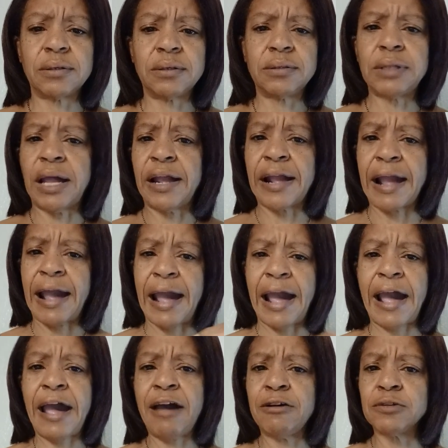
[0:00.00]
Like,
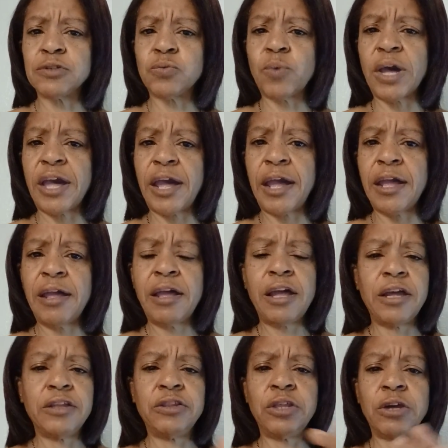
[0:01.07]
how, Sway?
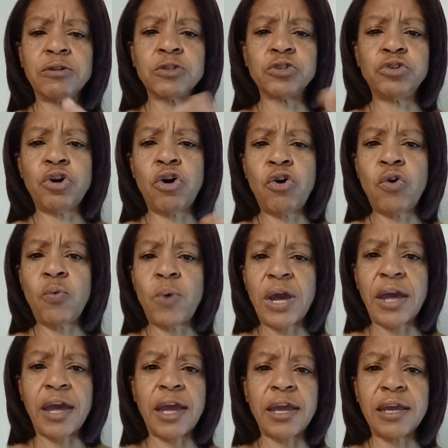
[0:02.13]
There's no
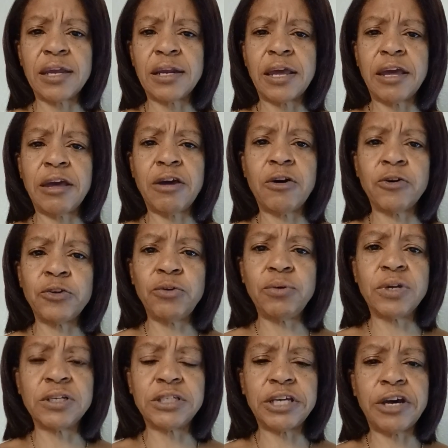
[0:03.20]
way in hell you
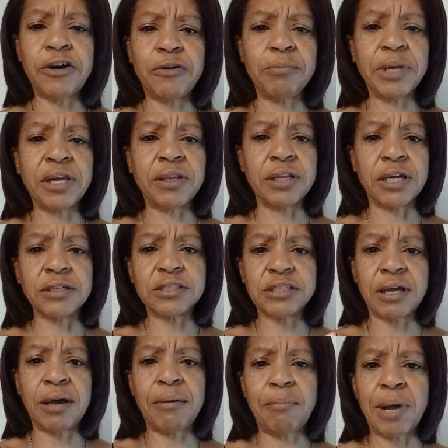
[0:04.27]
can tell me that
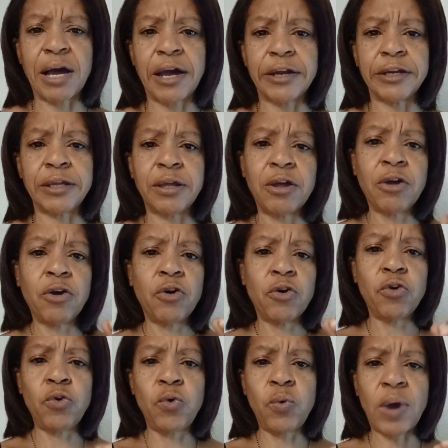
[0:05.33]
somebody
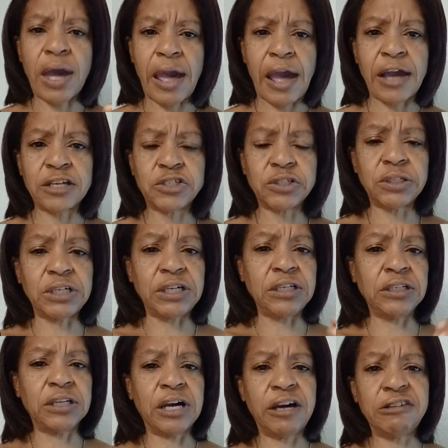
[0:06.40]
who actually
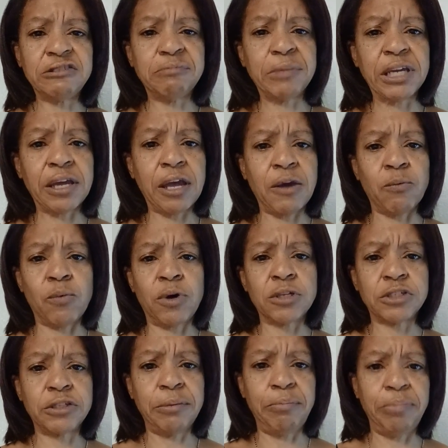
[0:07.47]
loves me and
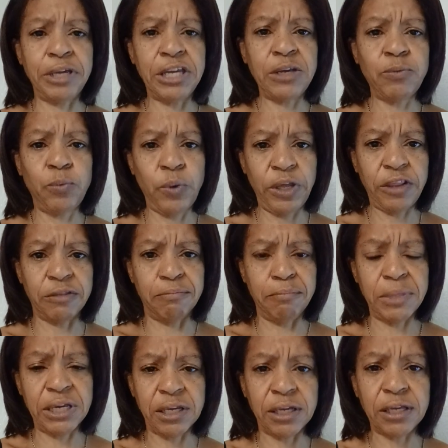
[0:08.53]
wants to be with
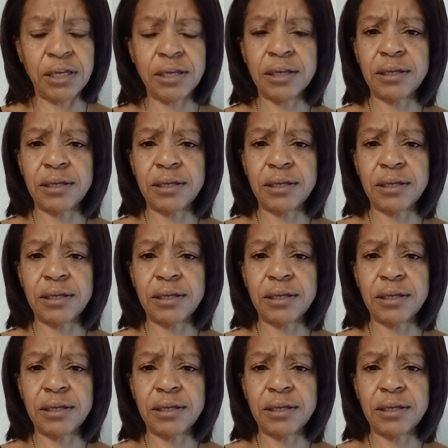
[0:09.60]
me